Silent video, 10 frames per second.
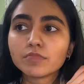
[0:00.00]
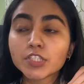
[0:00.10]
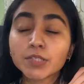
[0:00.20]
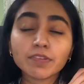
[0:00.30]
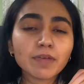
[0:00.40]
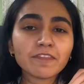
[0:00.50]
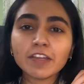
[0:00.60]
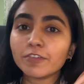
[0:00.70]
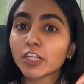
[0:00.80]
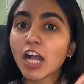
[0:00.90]
some of my
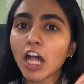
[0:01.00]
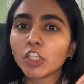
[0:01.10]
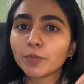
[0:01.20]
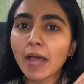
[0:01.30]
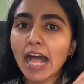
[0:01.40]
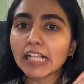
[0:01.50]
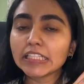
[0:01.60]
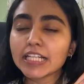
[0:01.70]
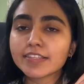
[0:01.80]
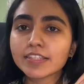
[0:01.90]
favorite color
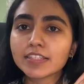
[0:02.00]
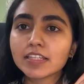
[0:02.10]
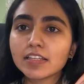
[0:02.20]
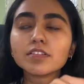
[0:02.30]
palettes,